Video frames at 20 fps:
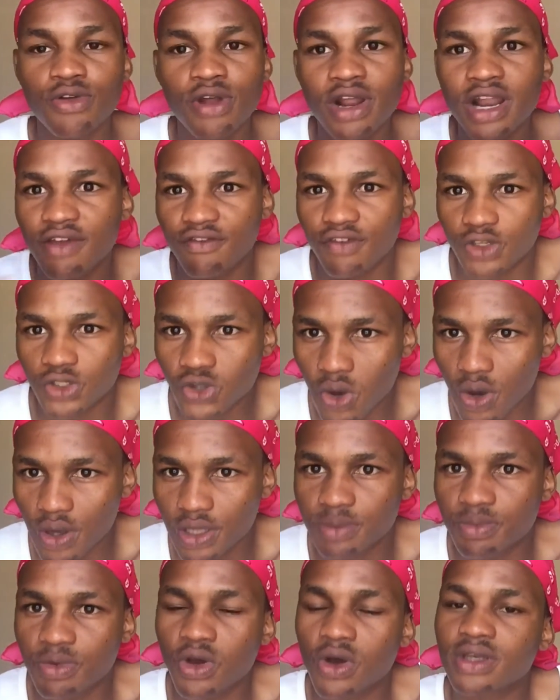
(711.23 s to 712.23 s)
You don't have a
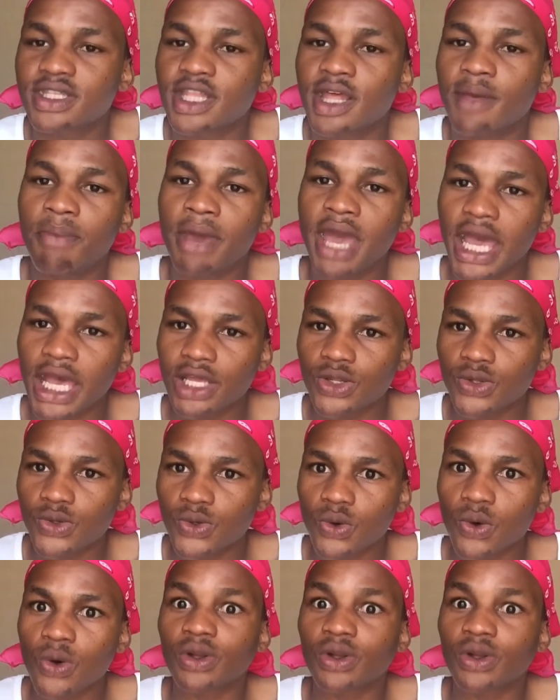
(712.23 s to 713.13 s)
choice because they pay you,